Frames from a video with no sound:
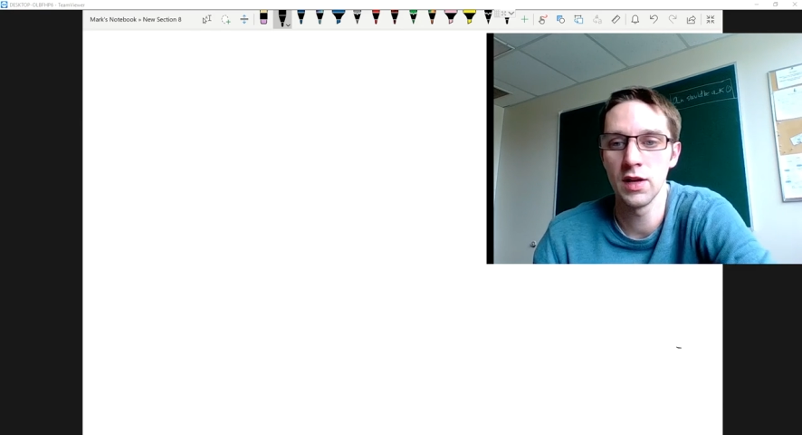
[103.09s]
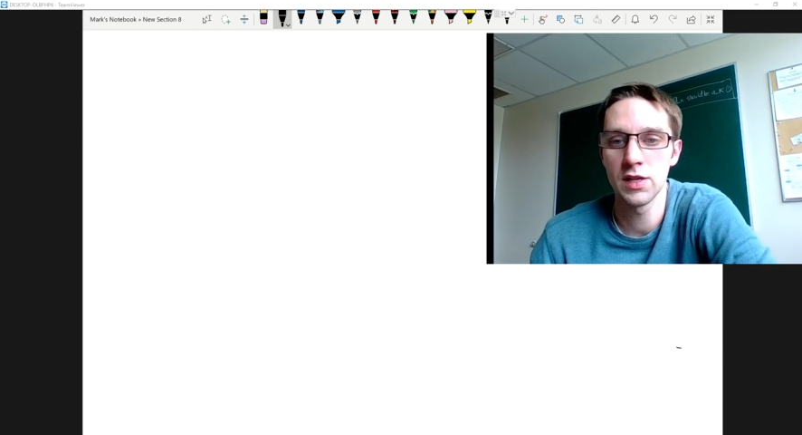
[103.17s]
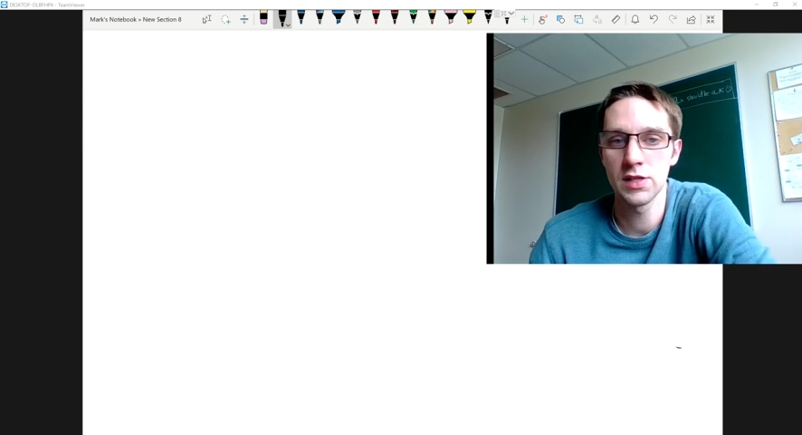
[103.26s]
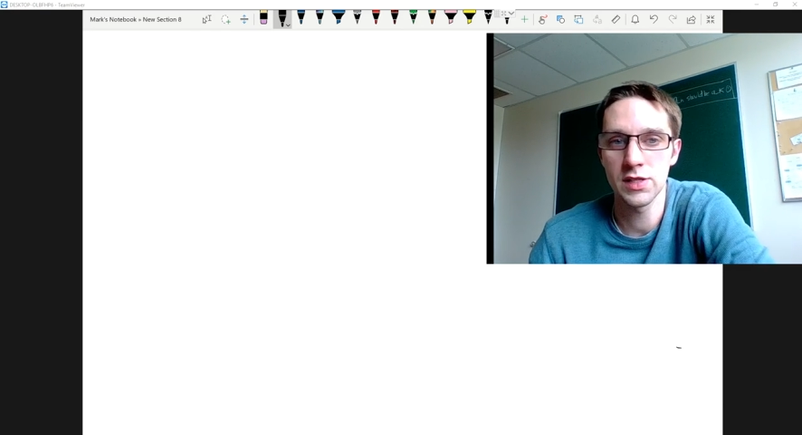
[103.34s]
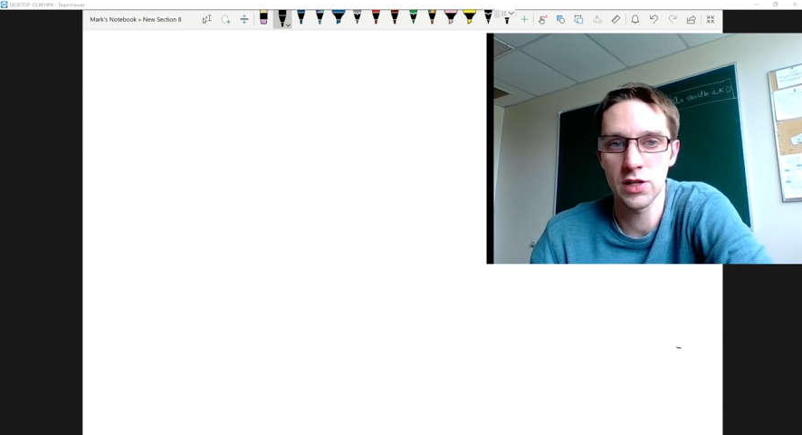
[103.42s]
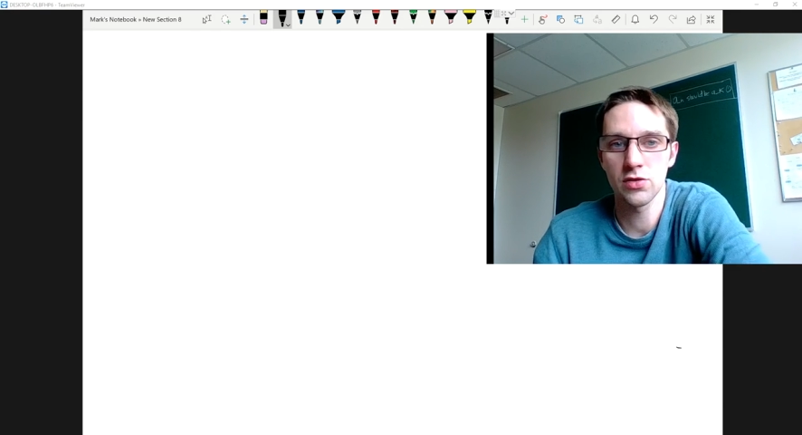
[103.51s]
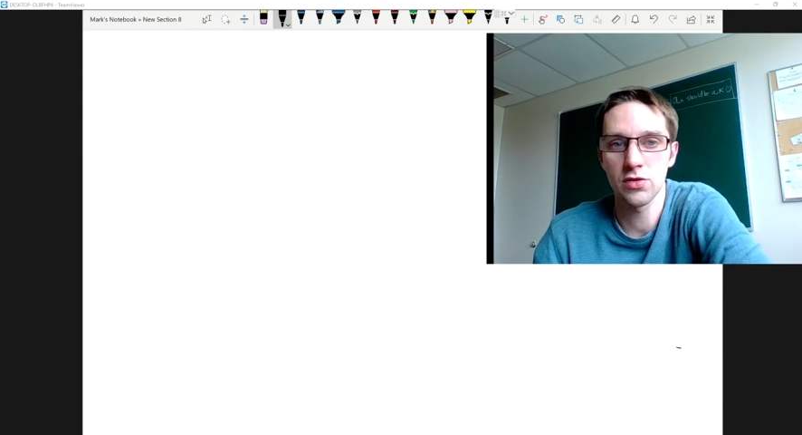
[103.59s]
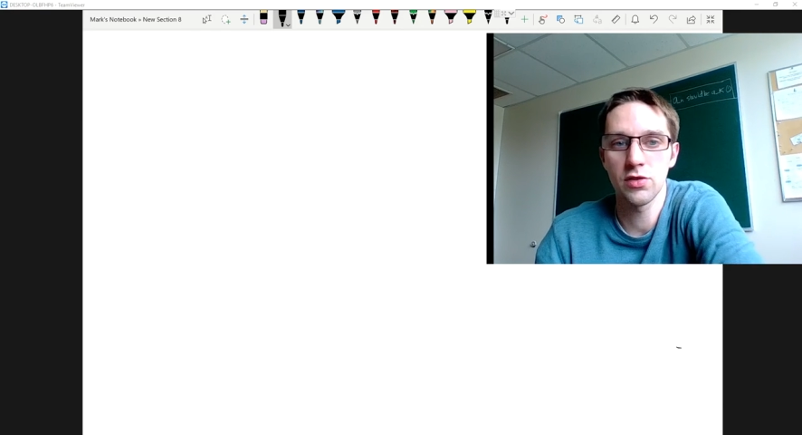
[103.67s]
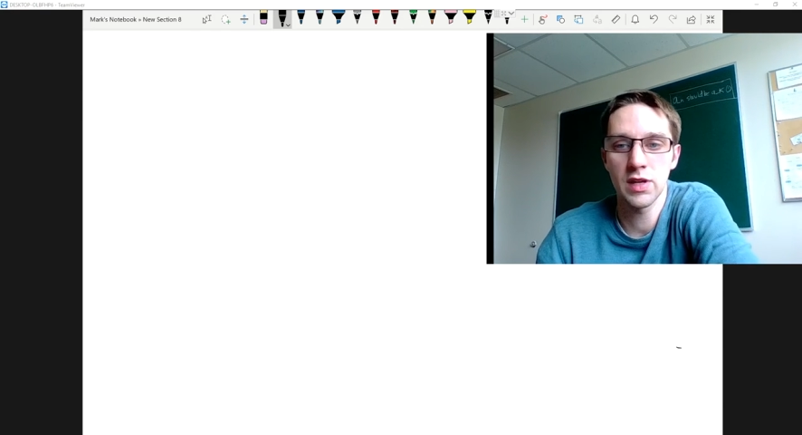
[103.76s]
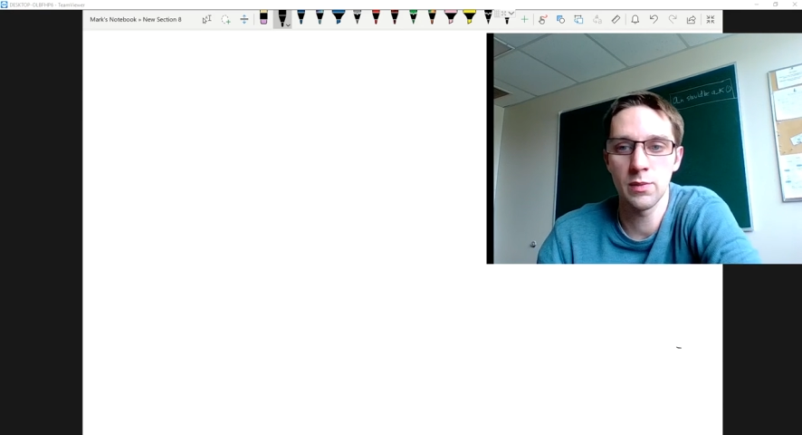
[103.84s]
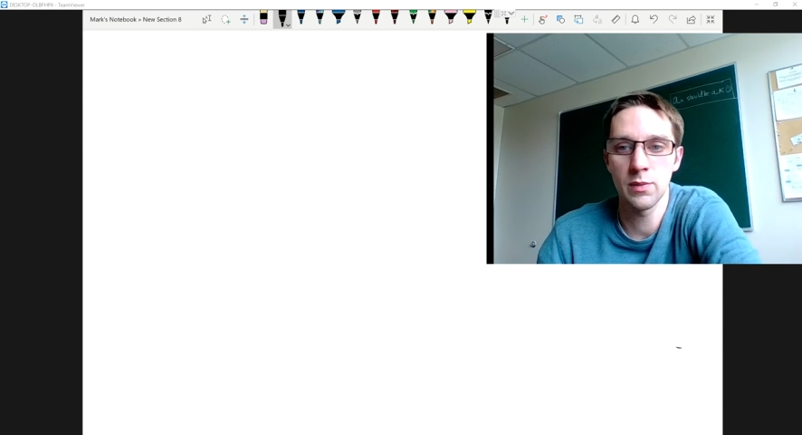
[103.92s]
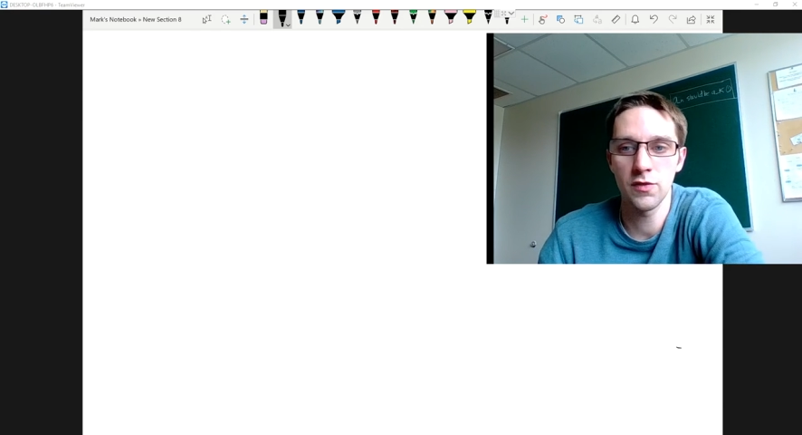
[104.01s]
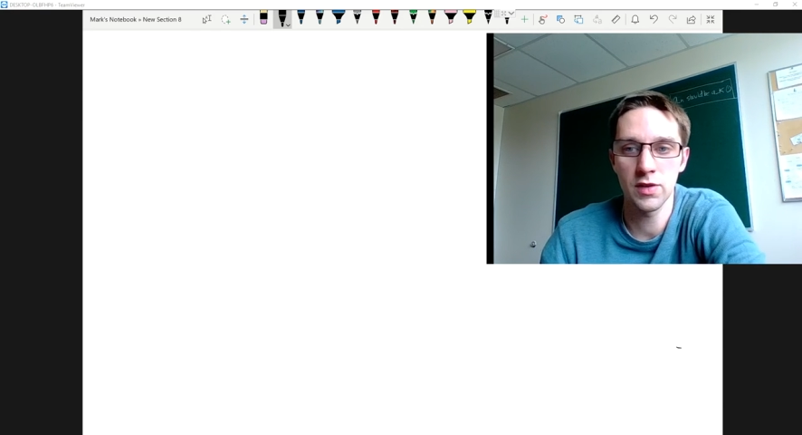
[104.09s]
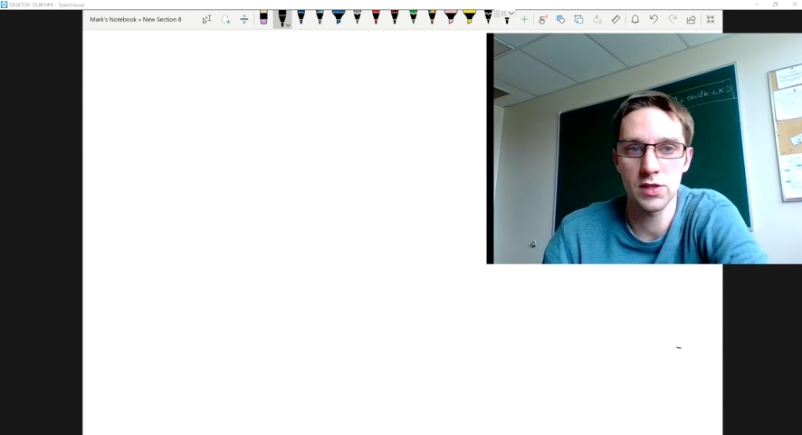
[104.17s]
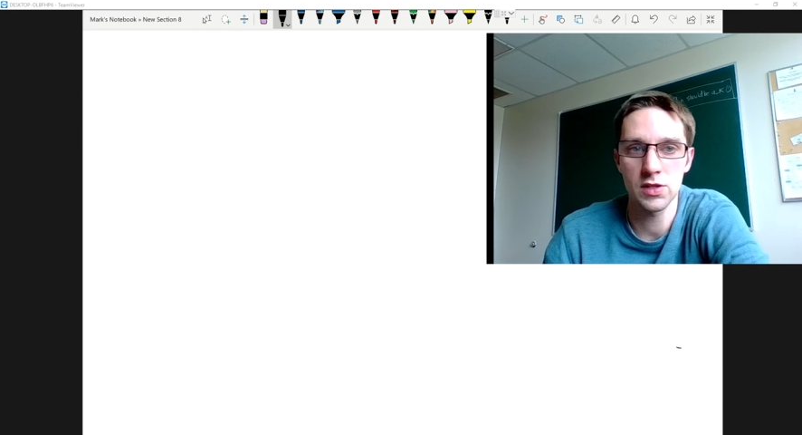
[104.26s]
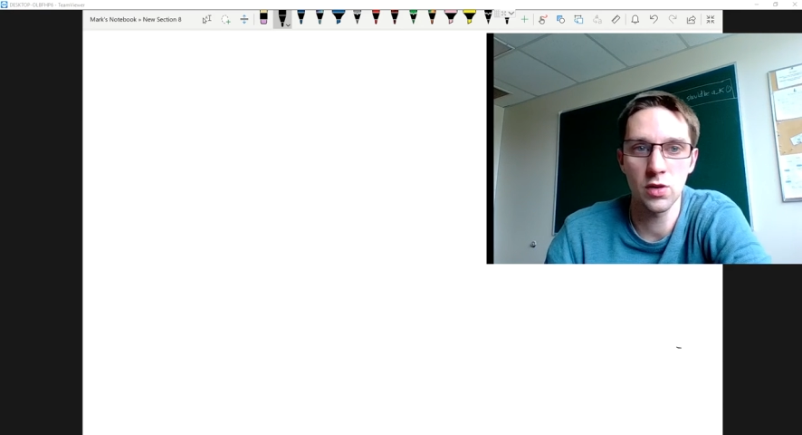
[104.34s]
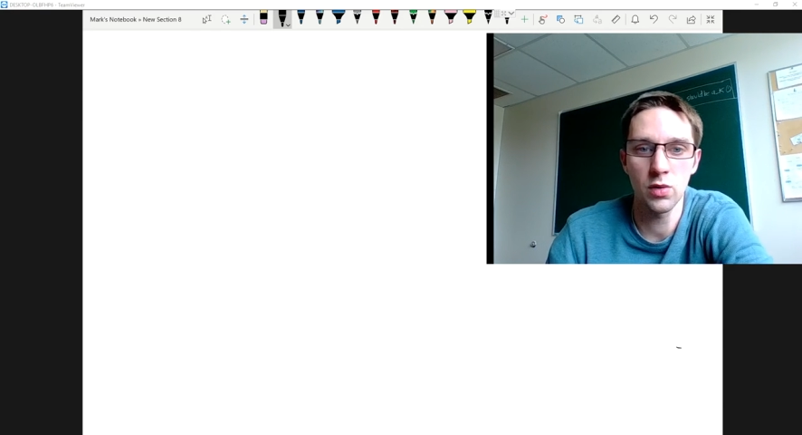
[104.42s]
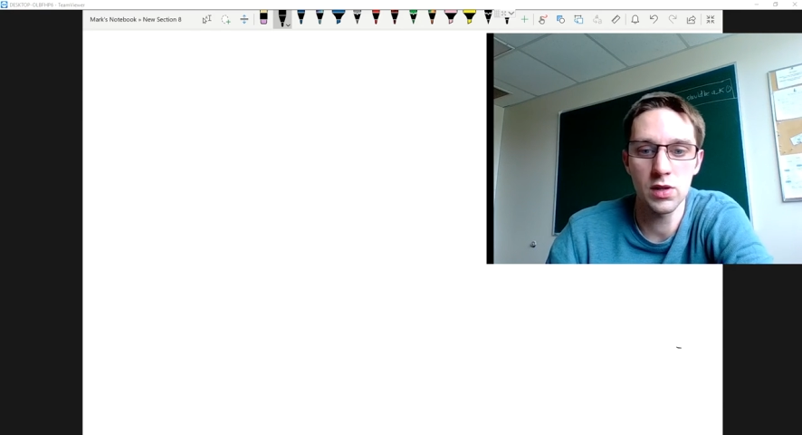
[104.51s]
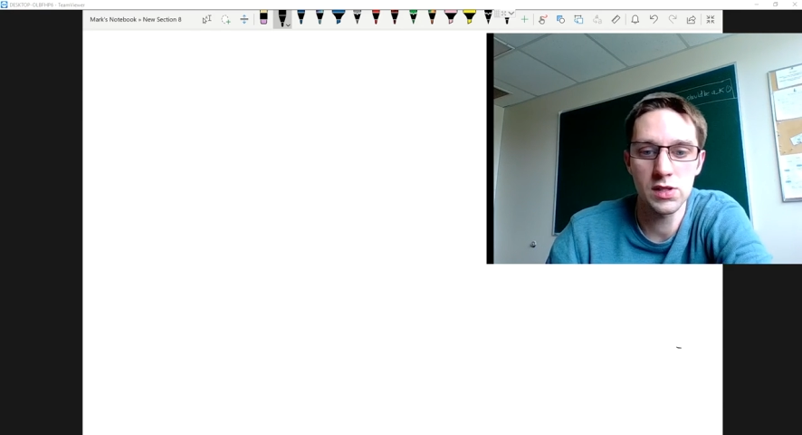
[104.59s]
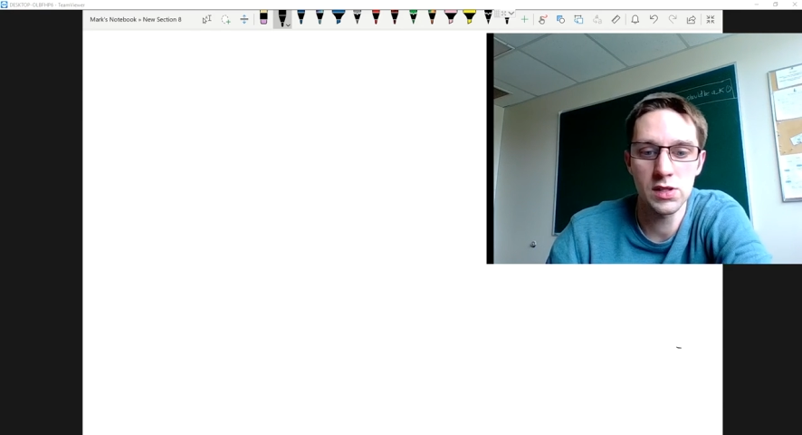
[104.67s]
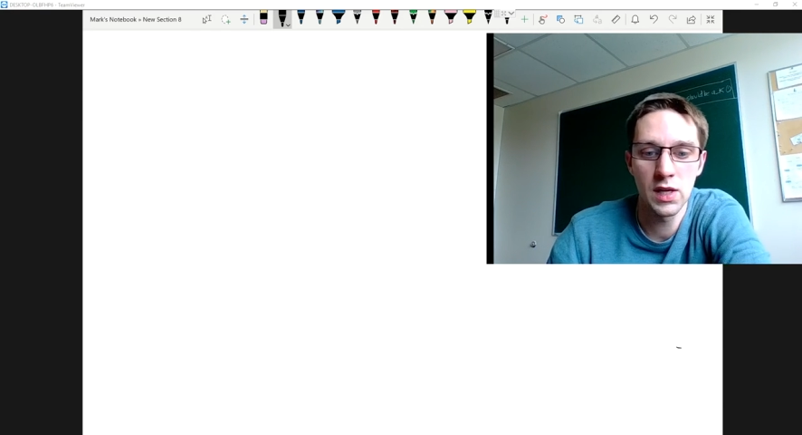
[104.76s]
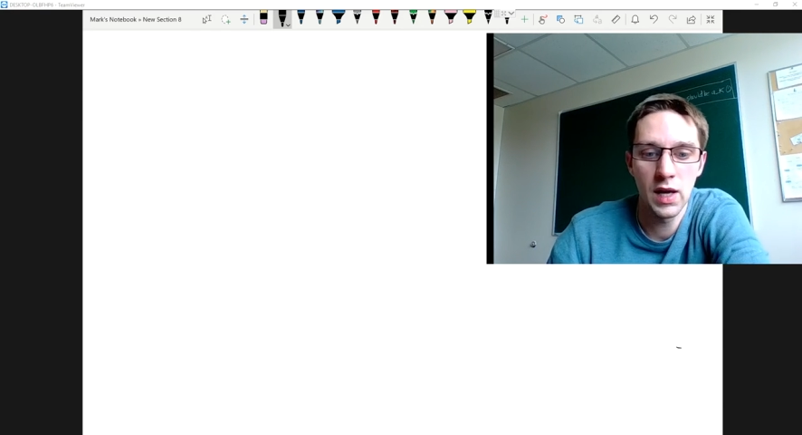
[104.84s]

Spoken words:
central theme for this course.